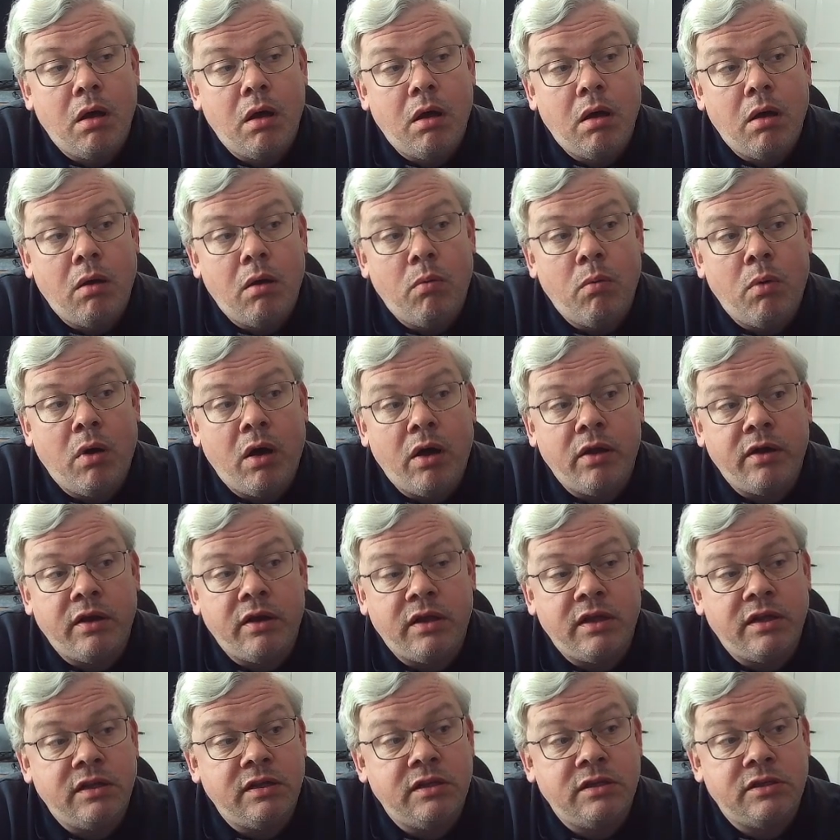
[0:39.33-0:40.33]
One
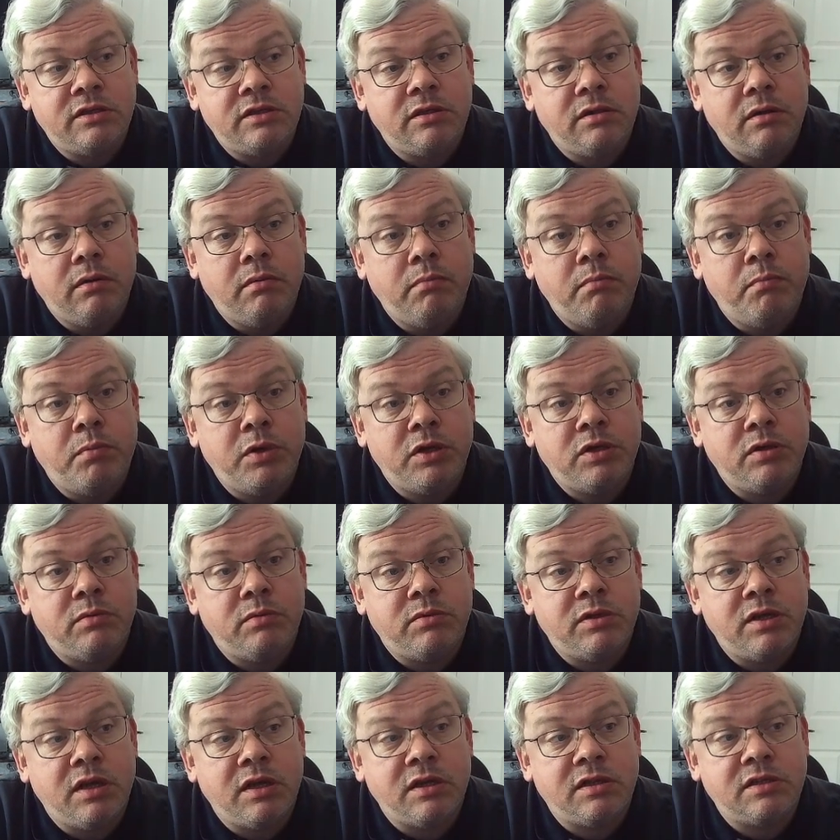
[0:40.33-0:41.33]
is bishop
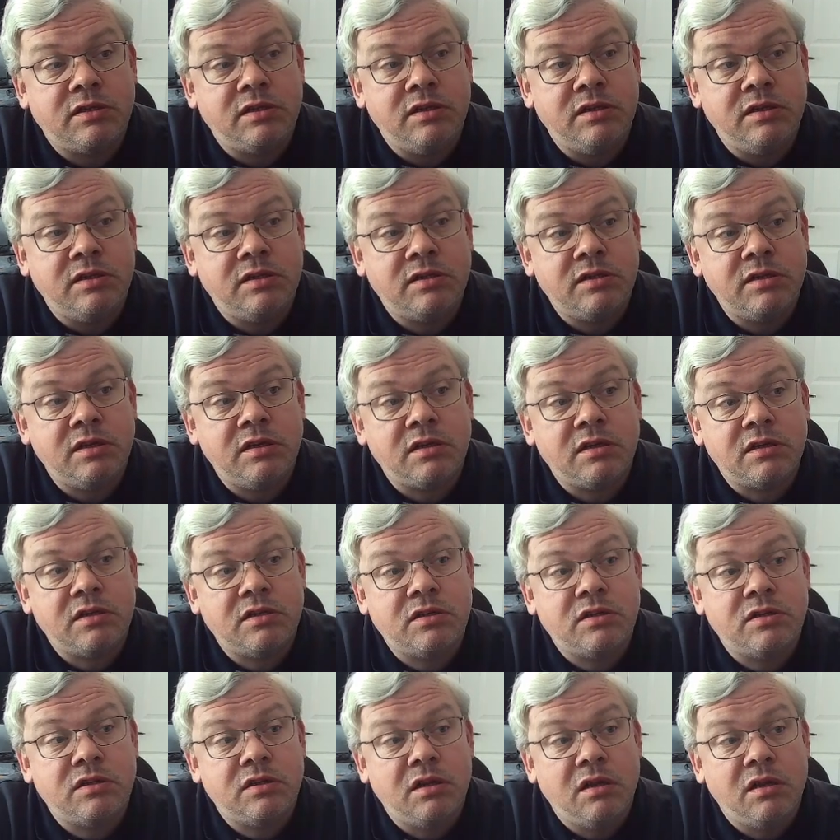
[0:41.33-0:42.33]
takes
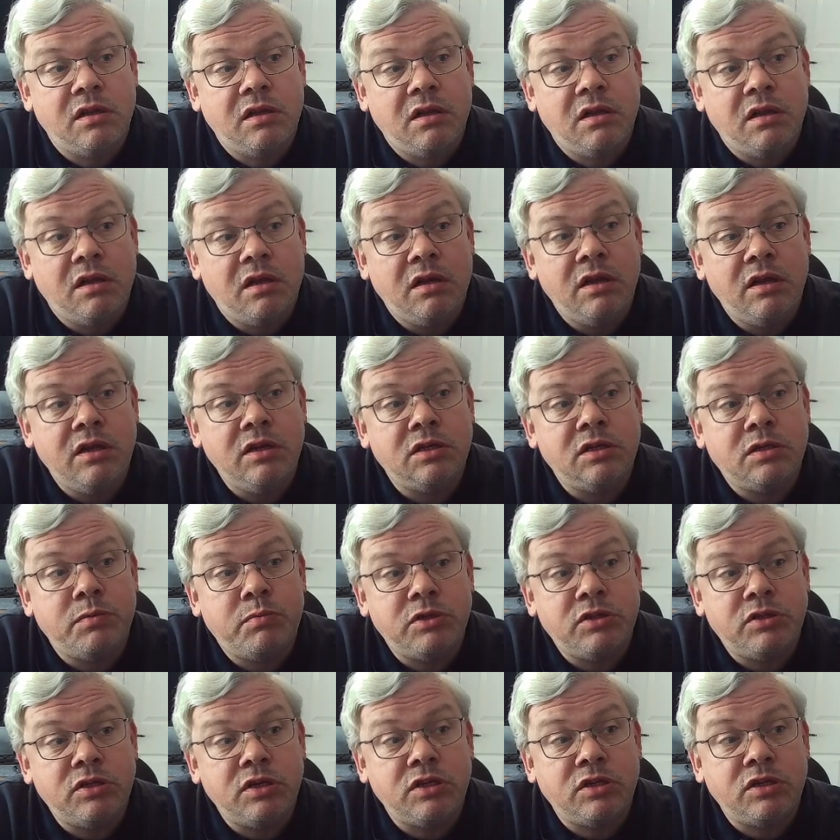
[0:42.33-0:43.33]
c6, leading to
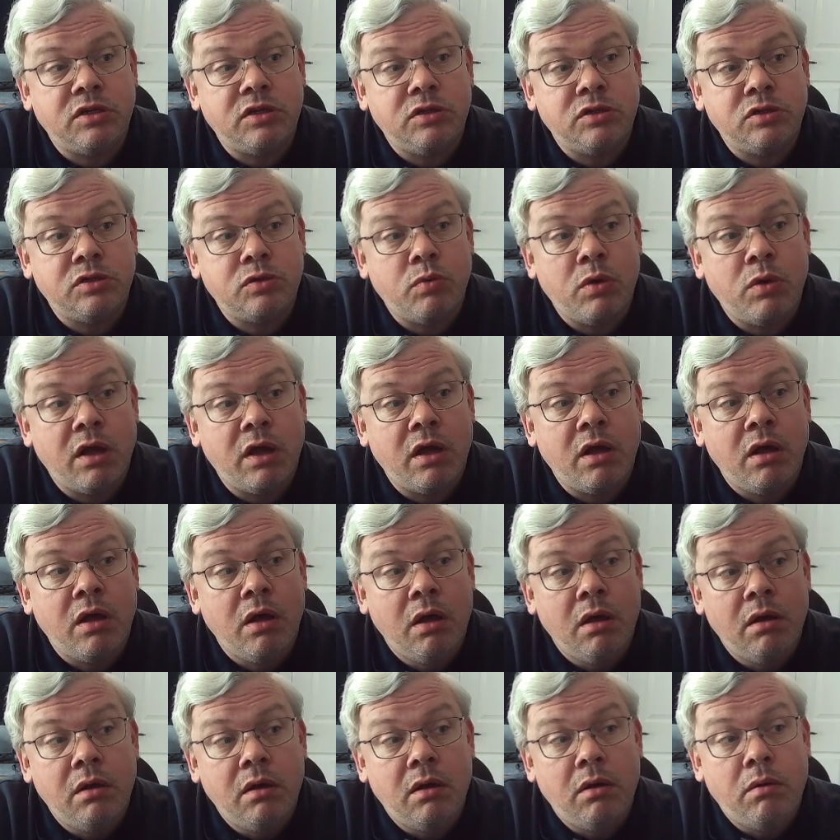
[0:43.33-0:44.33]
positions where
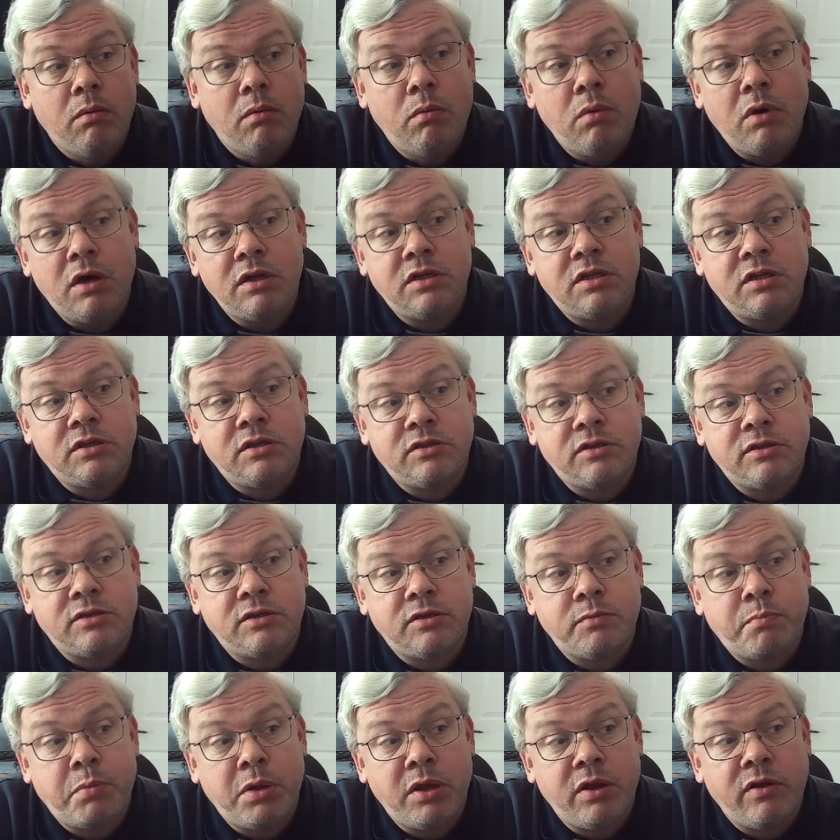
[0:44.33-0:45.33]
white has the
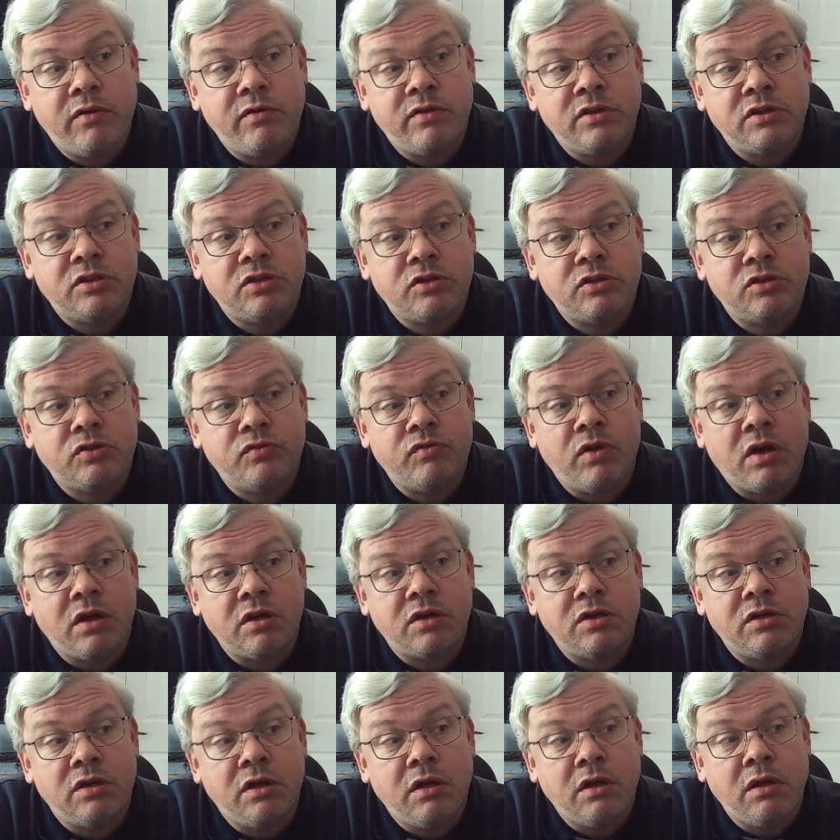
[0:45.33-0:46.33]
superior
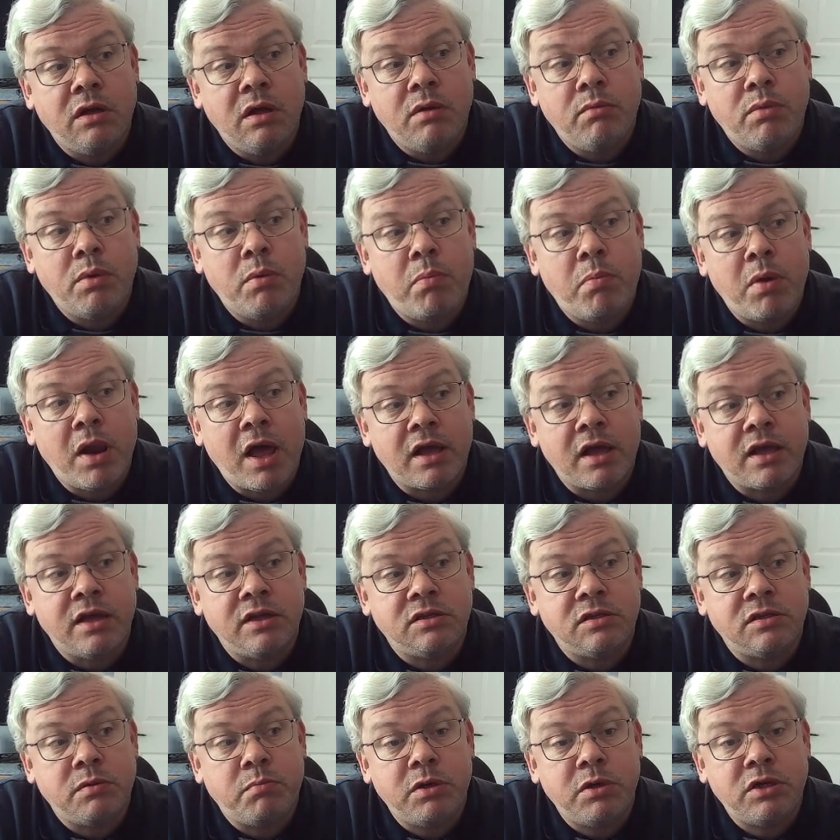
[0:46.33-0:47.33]
structure but black has
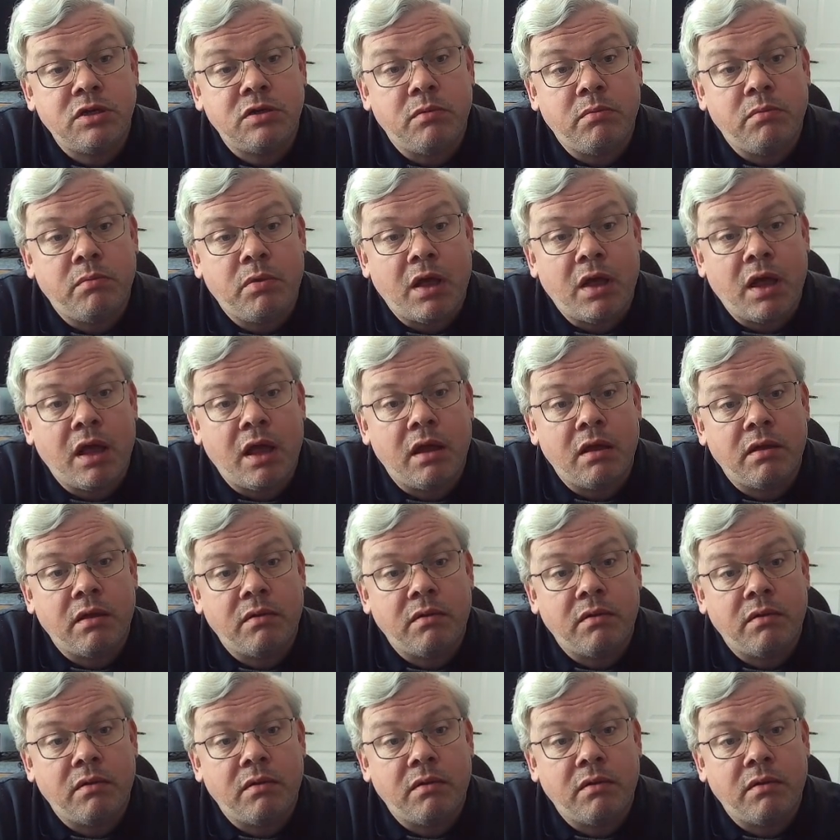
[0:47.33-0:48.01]
the bishop pair.